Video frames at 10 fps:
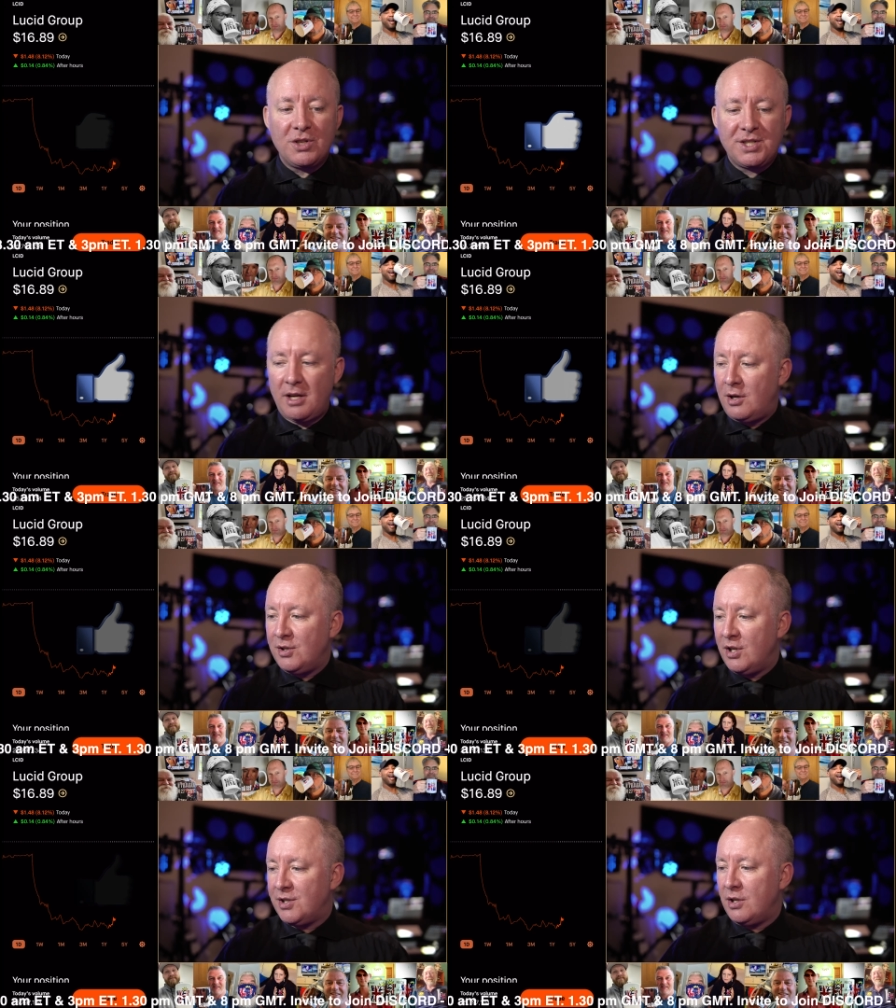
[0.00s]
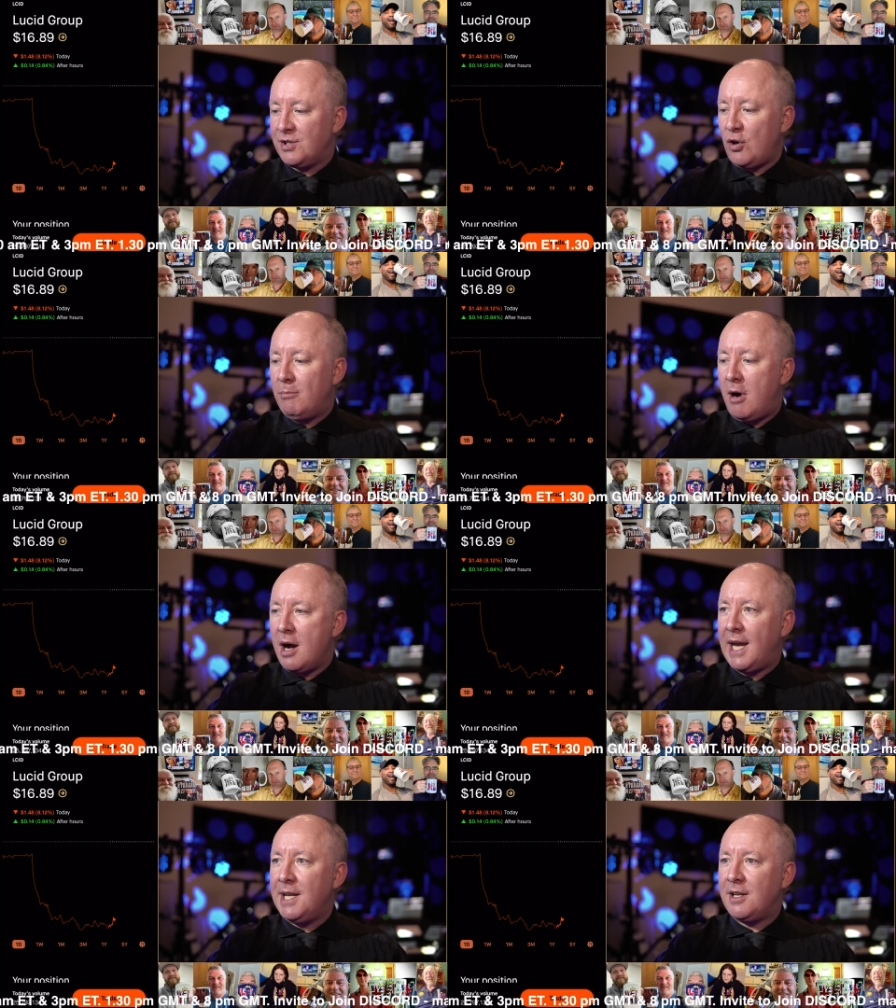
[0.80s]
the stock, the stock
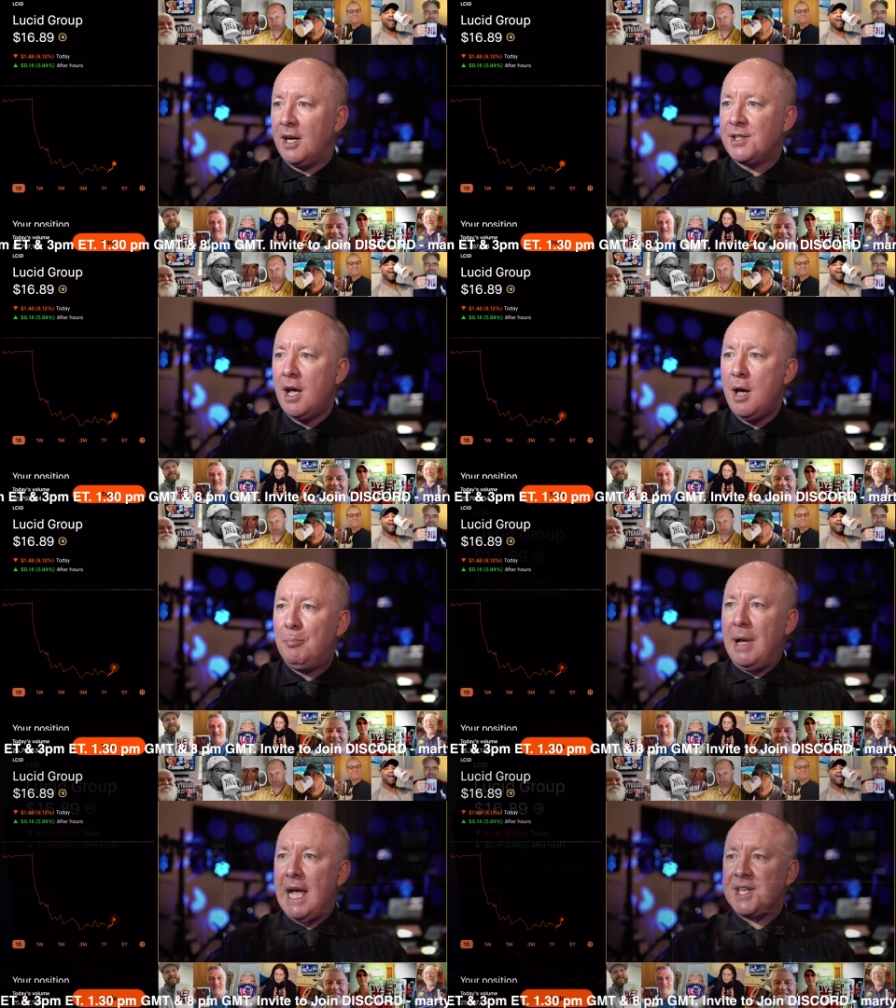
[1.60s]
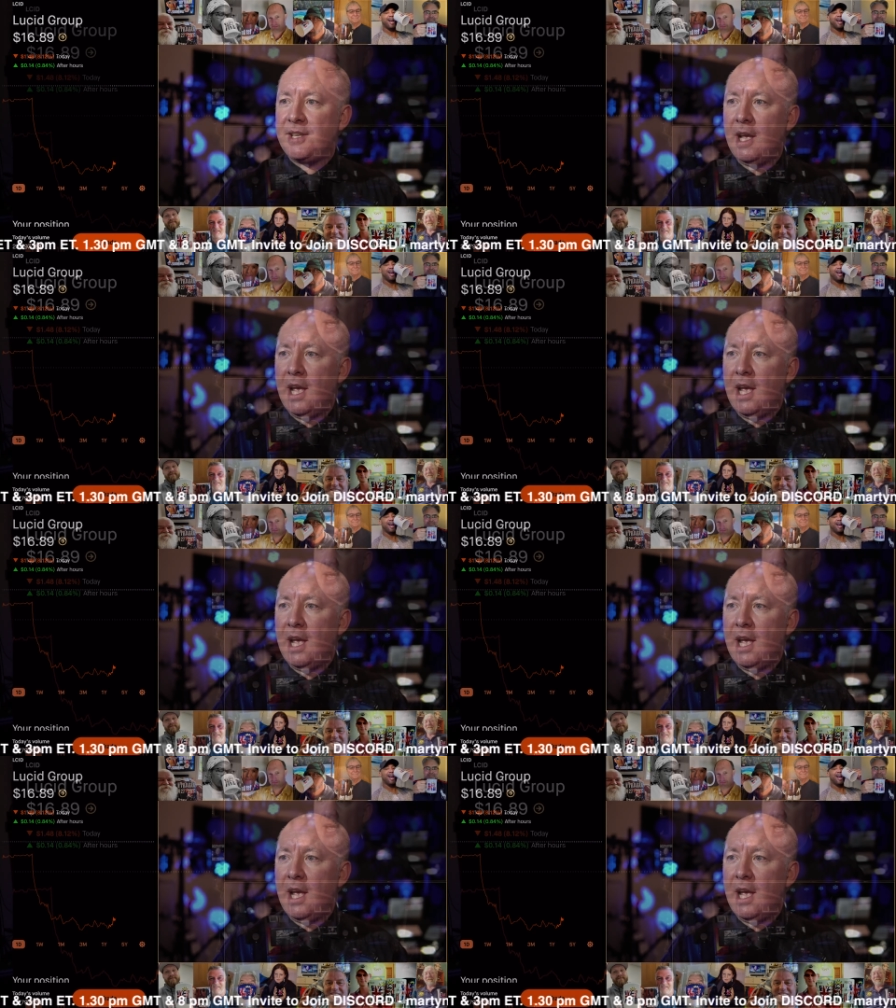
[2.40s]
market does best: